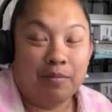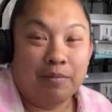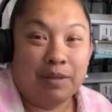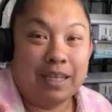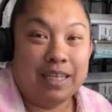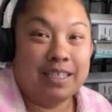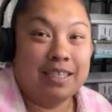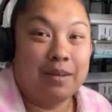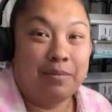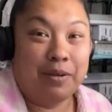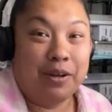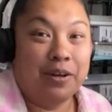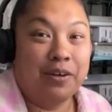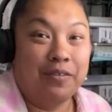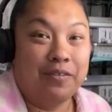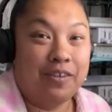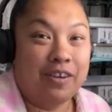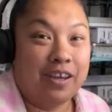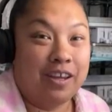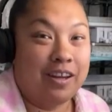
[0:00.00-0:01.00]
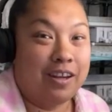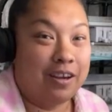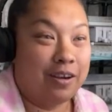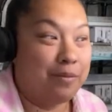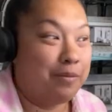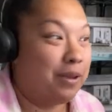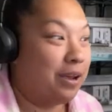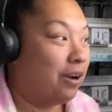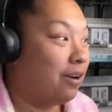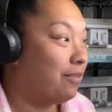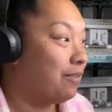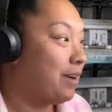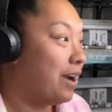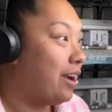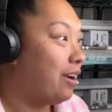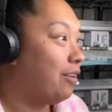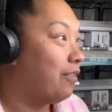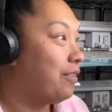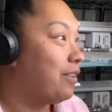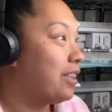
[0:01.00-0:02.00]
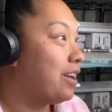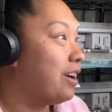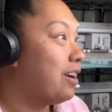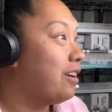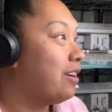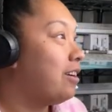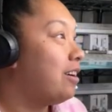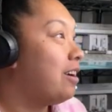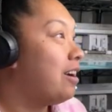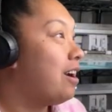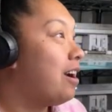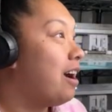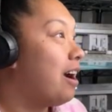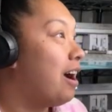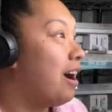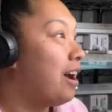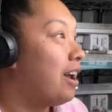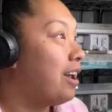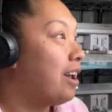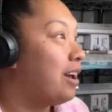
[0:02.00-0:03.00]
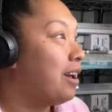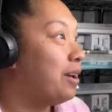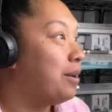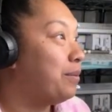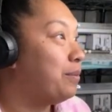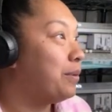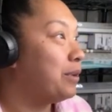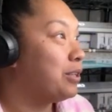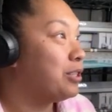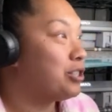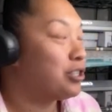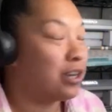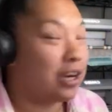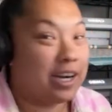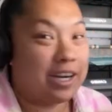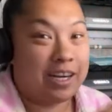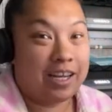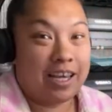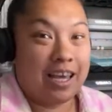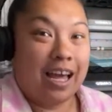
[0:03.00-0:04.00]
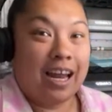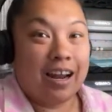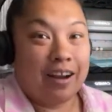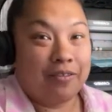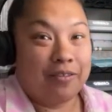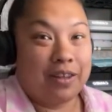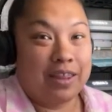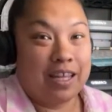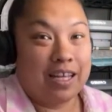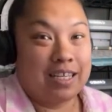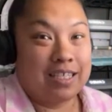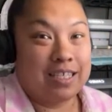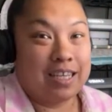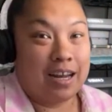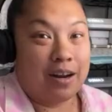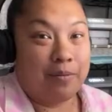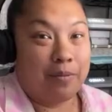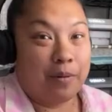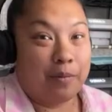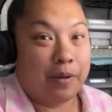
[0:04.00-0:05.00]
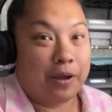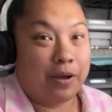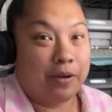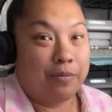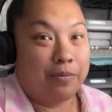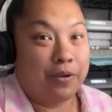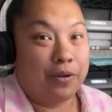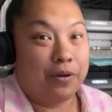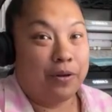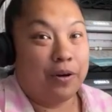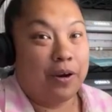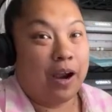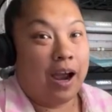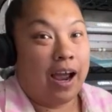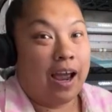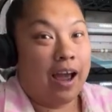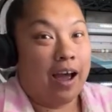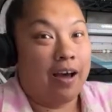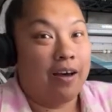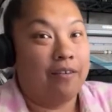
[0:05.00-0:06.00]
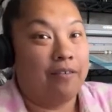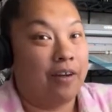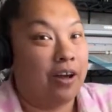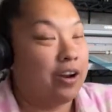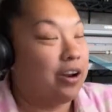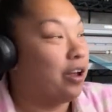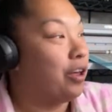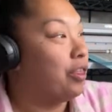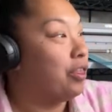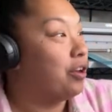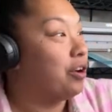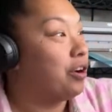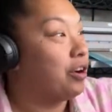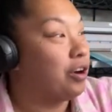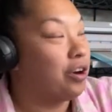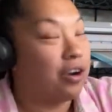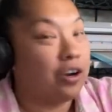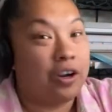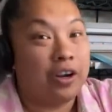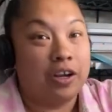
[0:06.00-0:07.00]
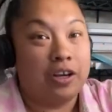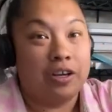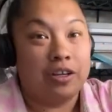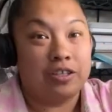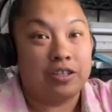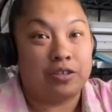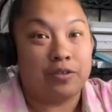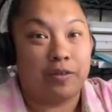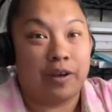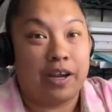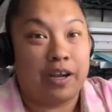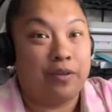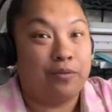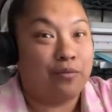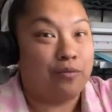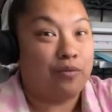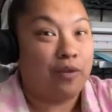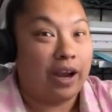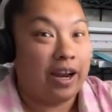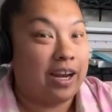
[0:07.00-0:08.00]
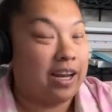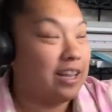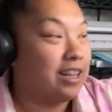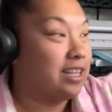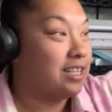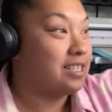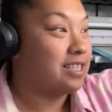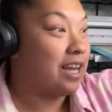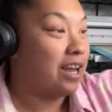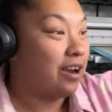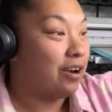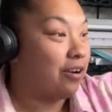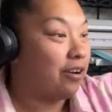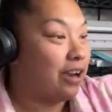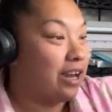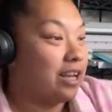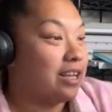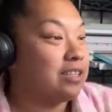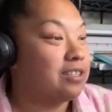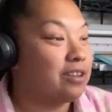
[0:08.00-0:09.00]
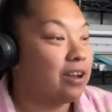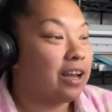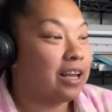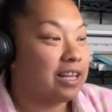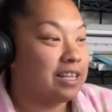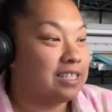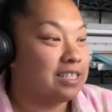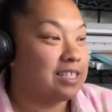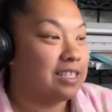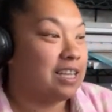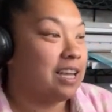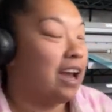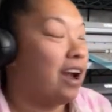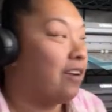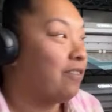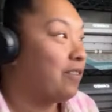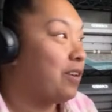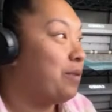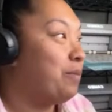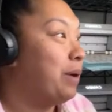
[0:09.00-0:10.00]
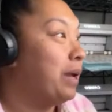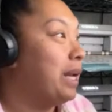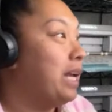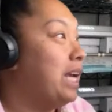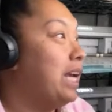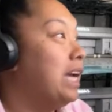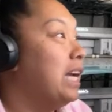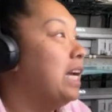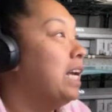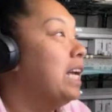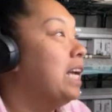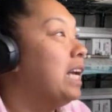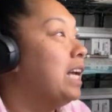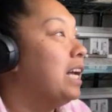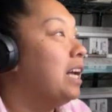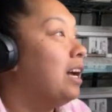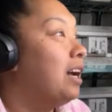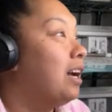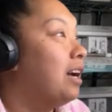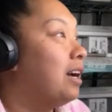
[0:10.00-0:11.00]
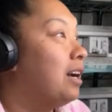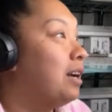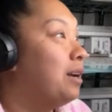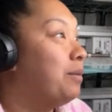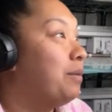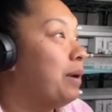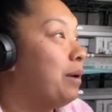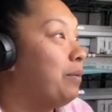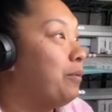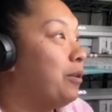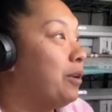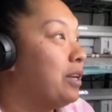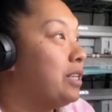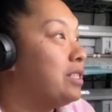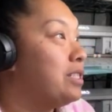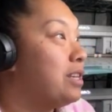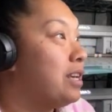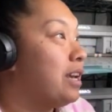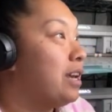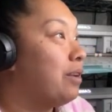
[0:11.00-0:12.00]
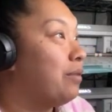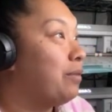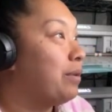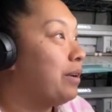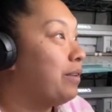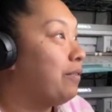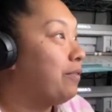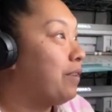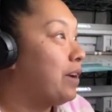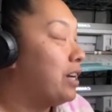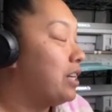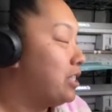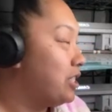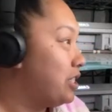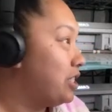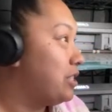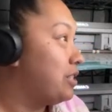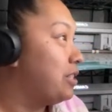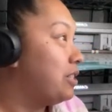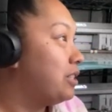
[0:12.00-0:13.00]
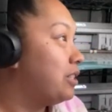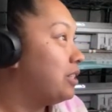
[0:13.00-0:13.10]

Please let me know if you can hear me all right over there. I am trying to get everything set up on my computer. I have another screen right in this area so I can see everybody. I'm going to hit refresh.